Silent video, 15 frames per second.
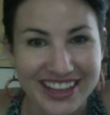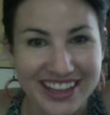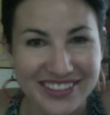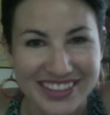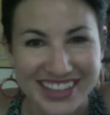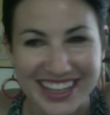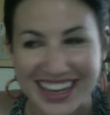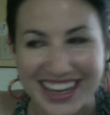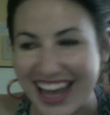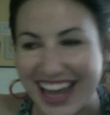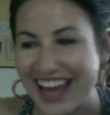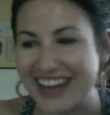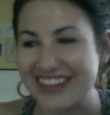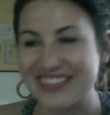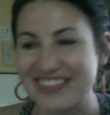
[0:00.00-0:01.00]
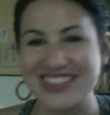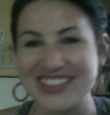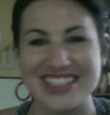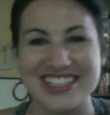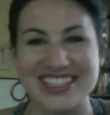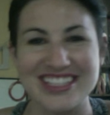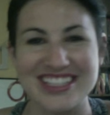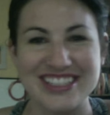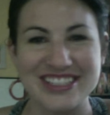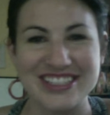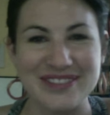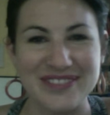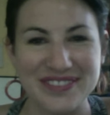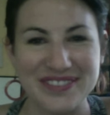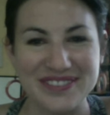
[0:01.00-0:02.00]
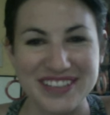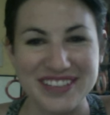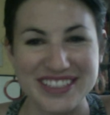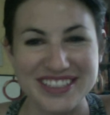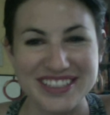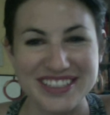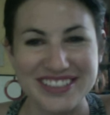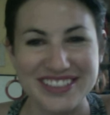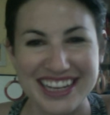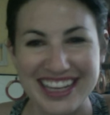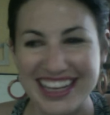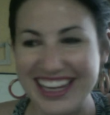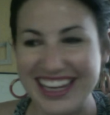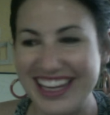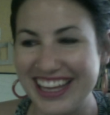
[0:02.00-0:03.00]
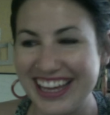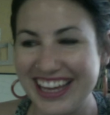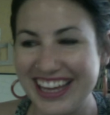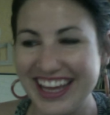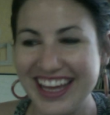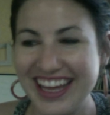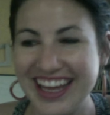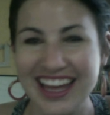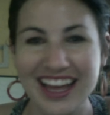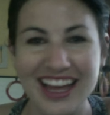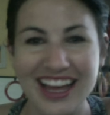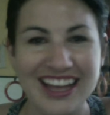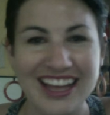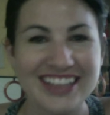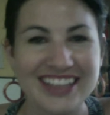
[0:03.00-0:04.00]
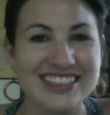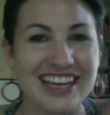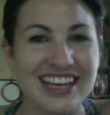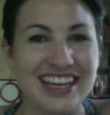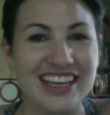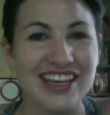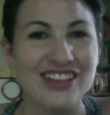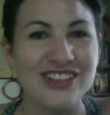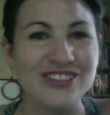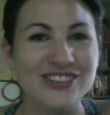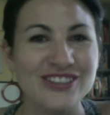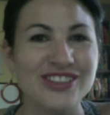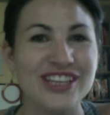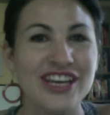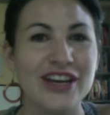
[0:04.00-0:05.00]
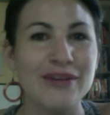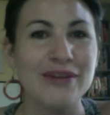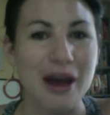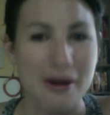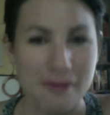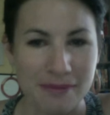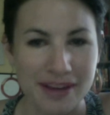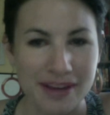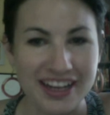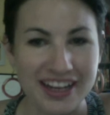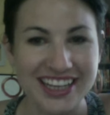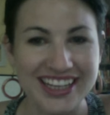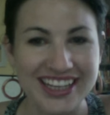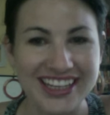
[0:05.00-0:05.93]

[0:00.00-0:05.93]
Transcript: we did have was super frustrating. Like, don't you care about money?